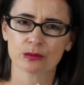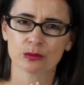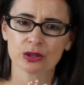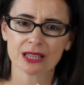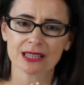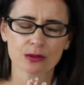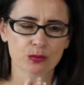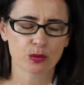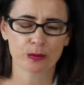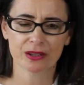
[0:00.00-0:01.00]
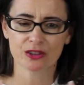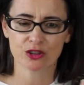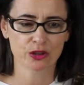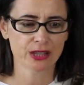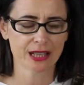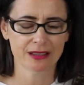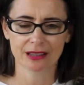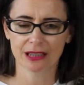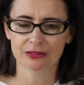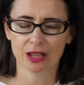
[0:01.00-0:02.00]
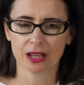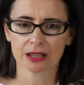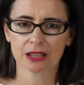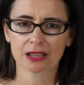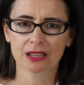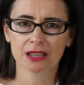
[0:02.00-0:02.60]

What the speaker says: What is a woman that knows how to love like?